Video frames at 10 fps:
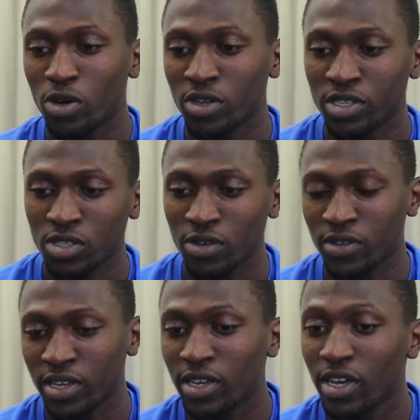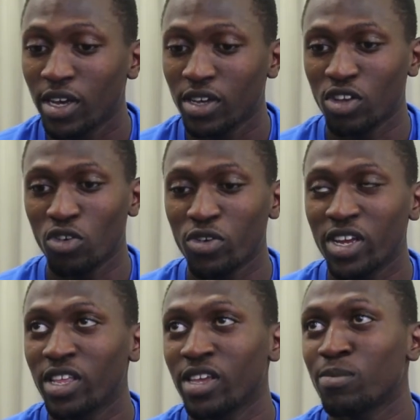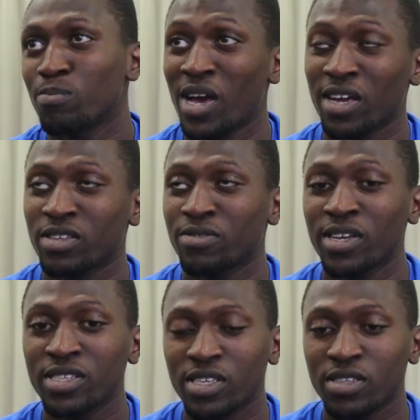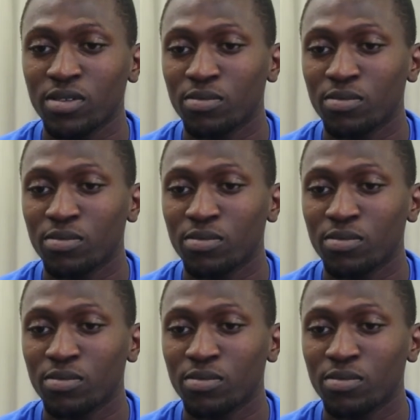block and stuff like that, you're really back defending.